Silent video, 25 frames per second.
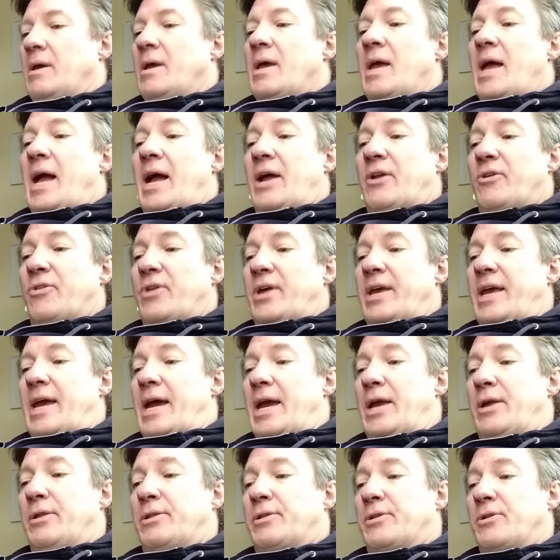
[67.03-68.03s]
And they
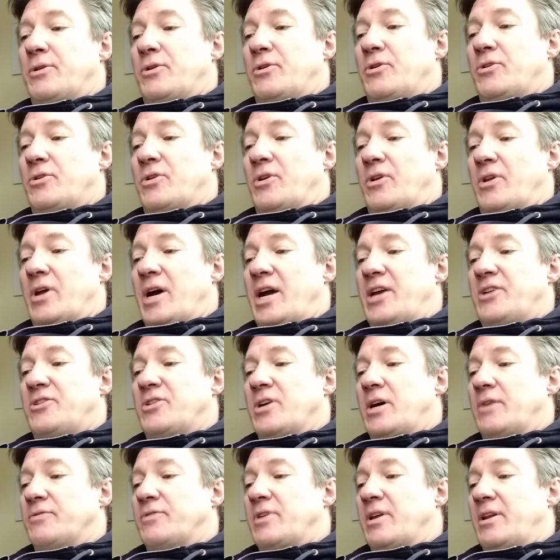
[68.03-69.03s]
hastened night
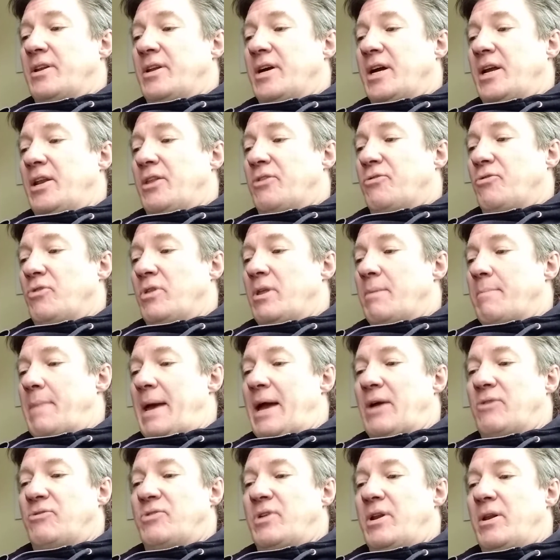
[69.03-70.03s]
after night through the
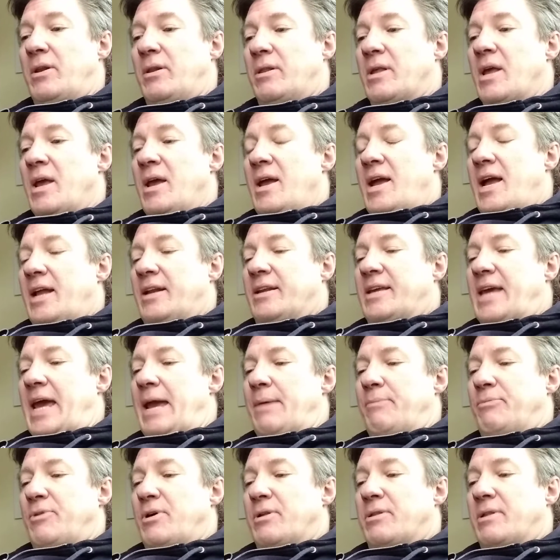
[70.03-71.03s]
mountains, and
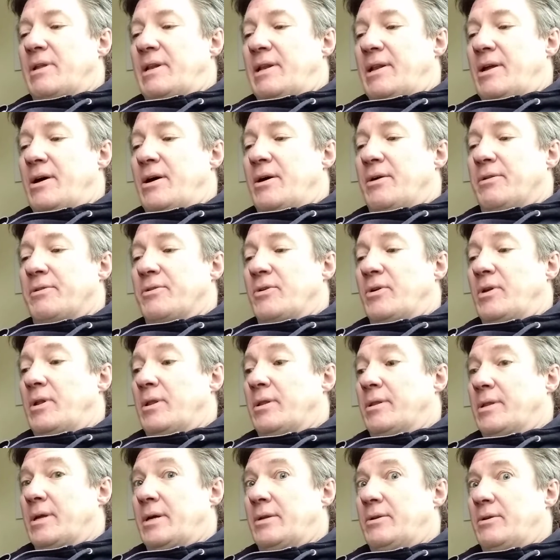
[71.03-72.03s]
came thus at last on a
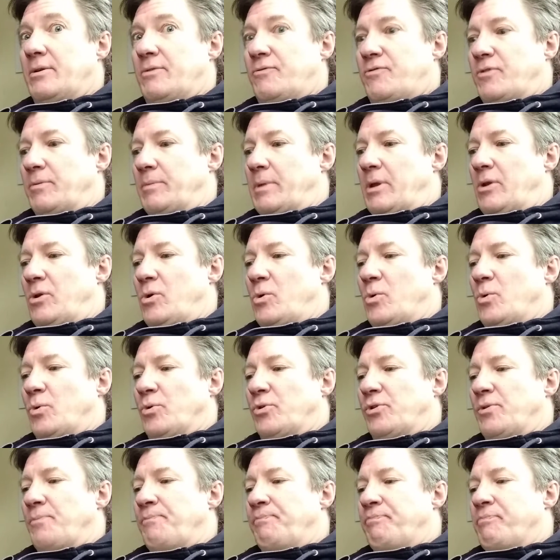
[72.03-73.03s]
sudden from the
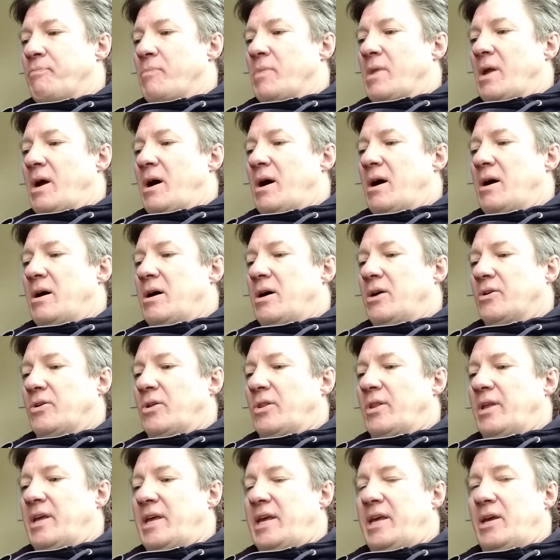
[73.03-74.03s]
north, hard
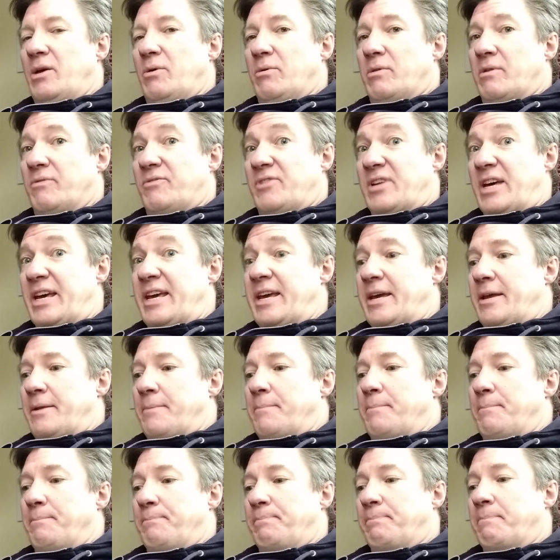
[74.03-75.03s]
on the heels of
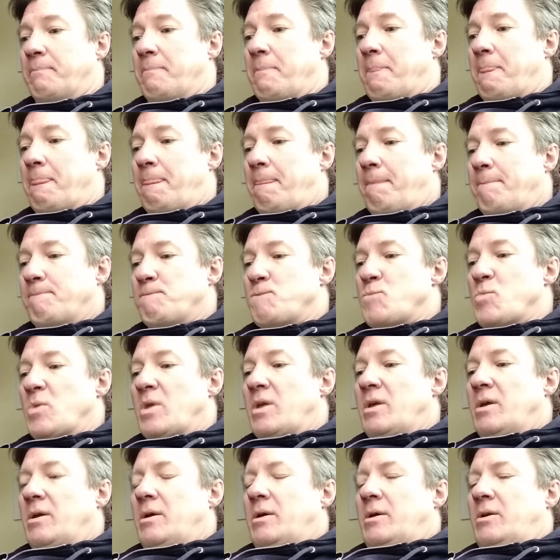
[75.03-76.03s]
Dain.
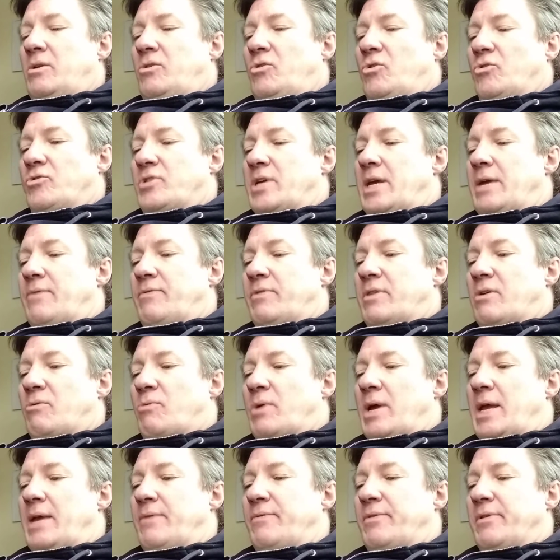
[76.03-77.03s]
Not even the
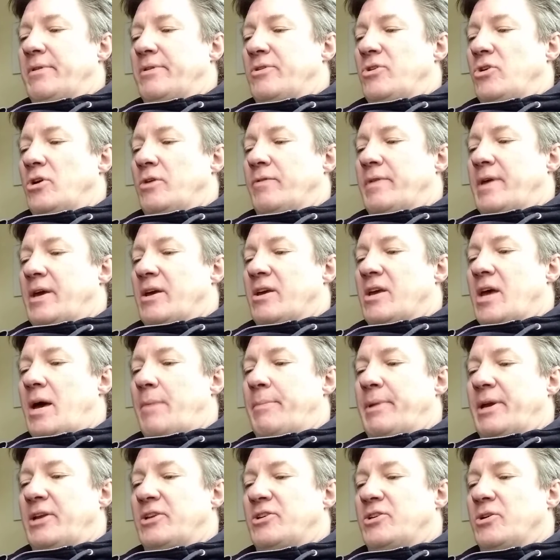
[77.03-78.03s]
ravens knew of their
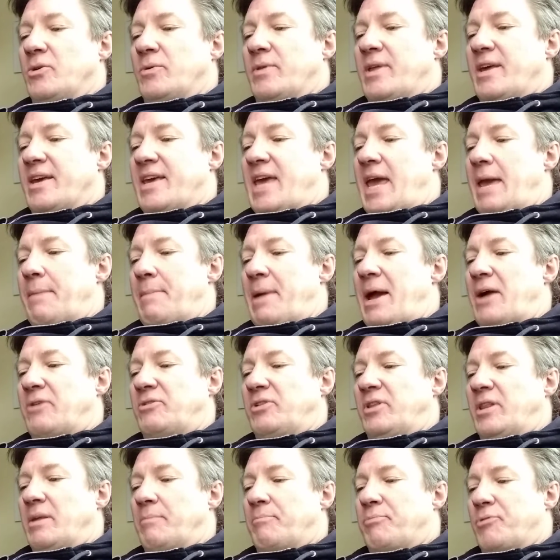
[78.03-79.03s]
coming until they came out
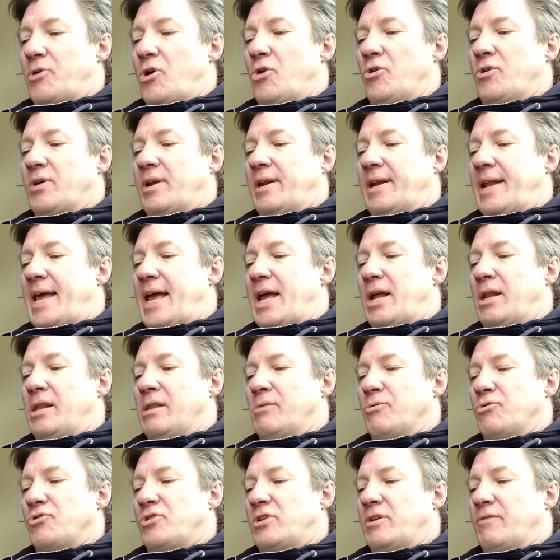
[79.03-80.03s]
in the broken
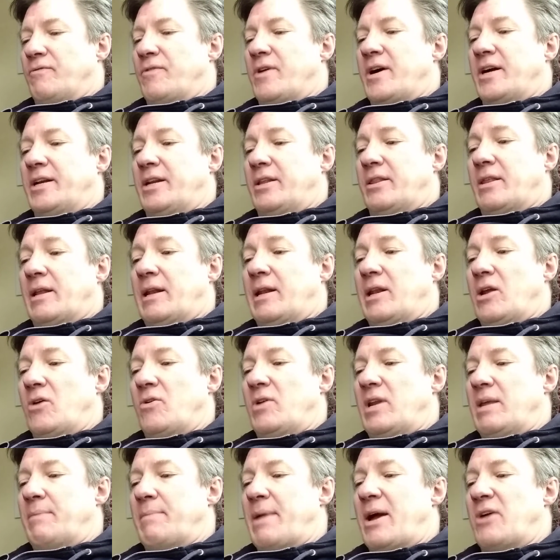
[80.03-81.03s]
lands which divided the
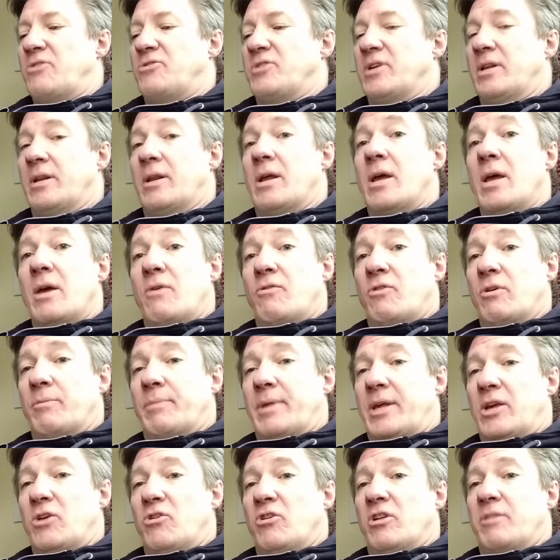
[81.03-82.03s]
lonely mountain from
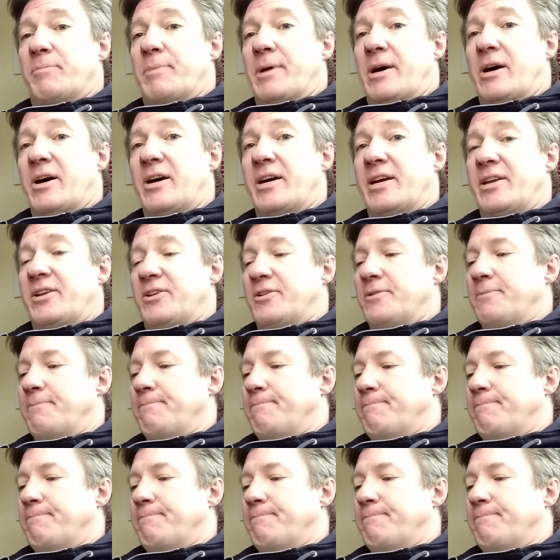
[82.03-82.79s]
the hills behind.